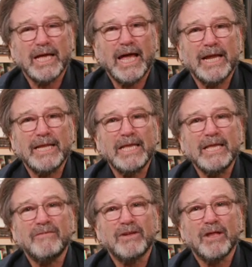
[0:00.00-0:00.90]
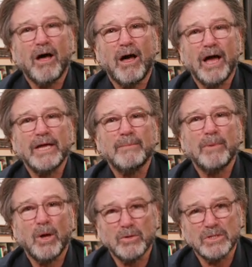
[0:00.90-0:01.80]
and even high
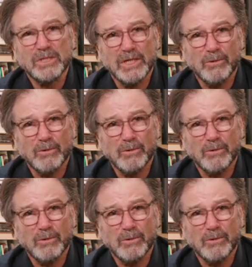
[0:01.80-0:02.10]
potency